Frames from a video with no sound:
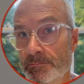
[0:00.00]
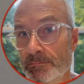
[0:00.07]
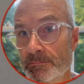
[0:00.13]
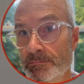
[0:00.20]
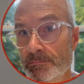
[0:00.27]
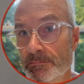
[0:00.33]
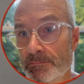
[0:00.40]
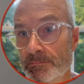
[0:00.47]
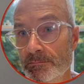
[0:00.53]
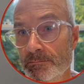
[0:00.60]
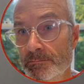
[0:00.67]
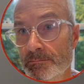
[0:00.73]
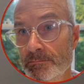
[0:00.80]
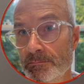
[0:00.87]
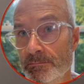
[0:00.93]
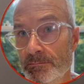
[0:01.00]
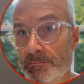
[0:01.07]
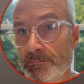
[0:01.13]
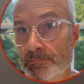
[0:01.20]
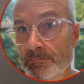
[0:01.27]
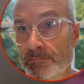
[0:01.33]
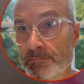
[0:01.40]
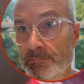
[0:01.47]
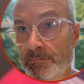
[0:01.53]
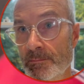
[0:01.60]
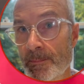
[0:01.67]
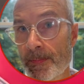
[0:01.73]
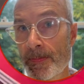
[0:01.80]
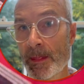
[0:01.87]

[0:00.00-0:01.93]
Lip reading: air brick is. I'll have a look on the outside.